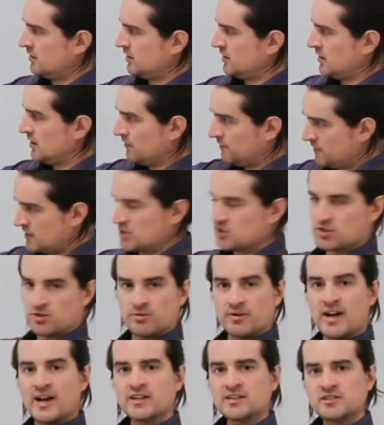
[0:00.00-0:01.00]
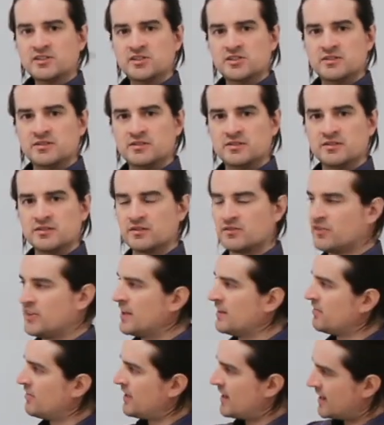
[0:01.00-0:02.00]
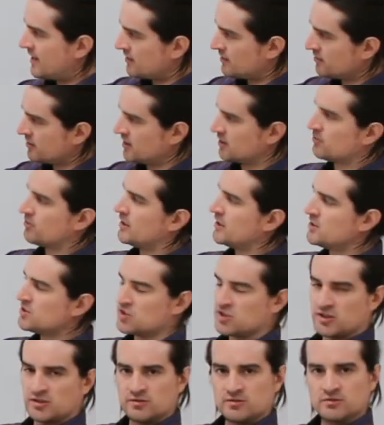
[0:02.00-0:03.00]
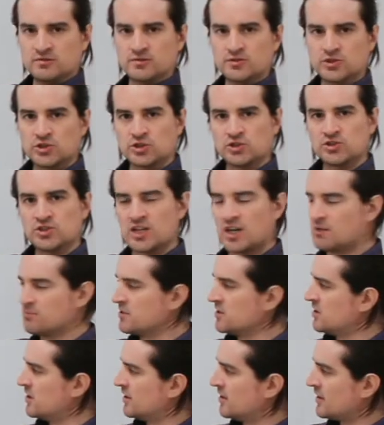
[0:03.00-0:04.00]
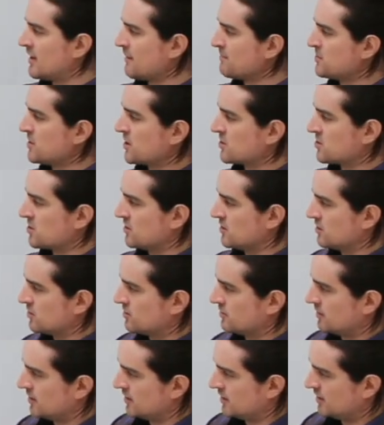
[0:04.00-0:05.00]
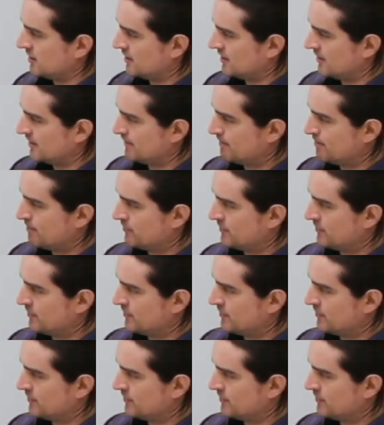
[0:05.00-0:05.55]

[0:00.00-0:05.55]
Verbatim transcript: if he's correct, then that equation should tell me that an object's going to uh,